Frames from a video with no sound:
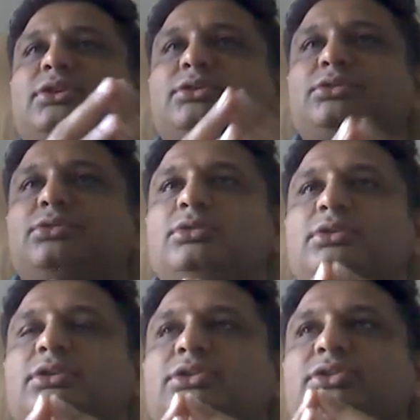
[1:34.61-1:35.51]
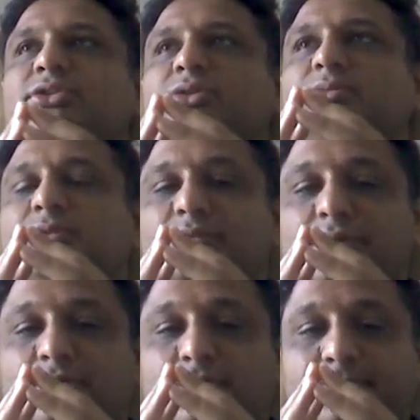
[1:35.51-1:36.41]
and role, relation
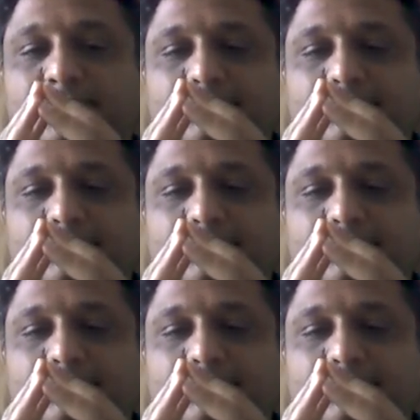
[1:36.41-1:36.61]
between the